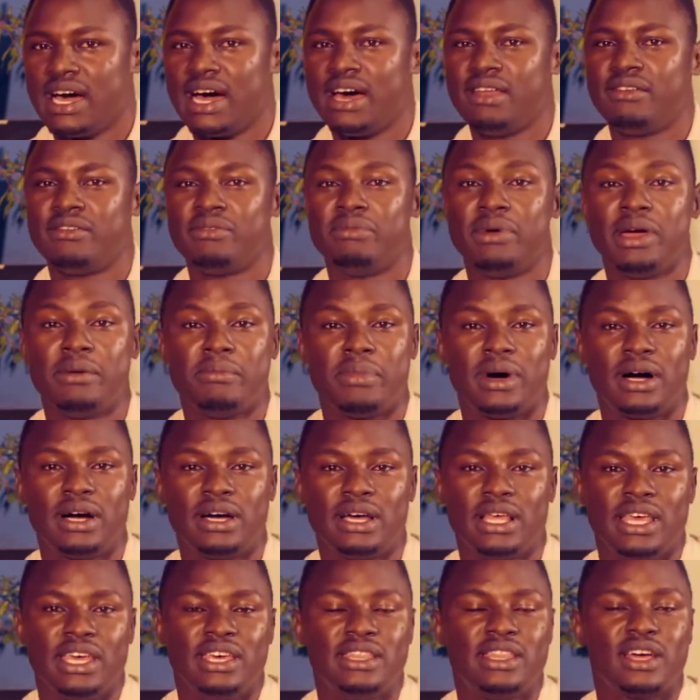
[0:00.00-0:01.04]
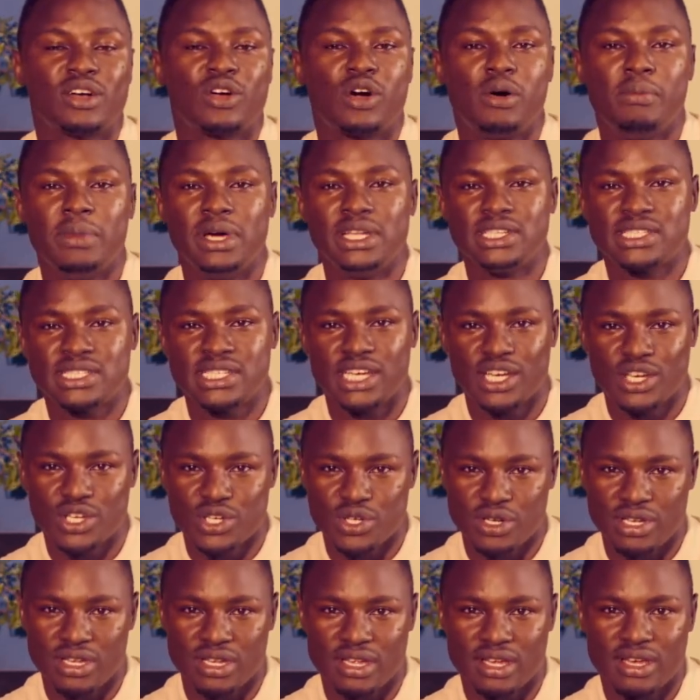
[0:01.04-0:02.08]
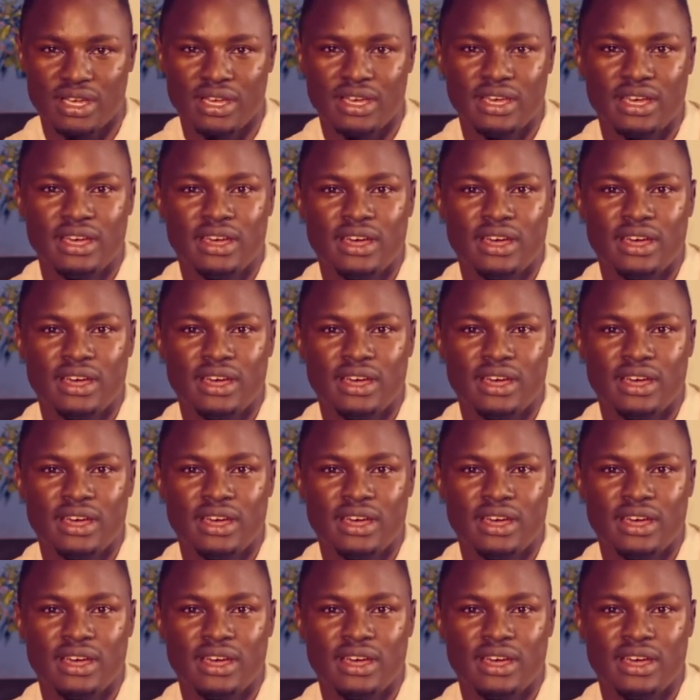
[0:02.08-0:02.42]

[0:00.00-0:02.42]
And remember, in the comment section,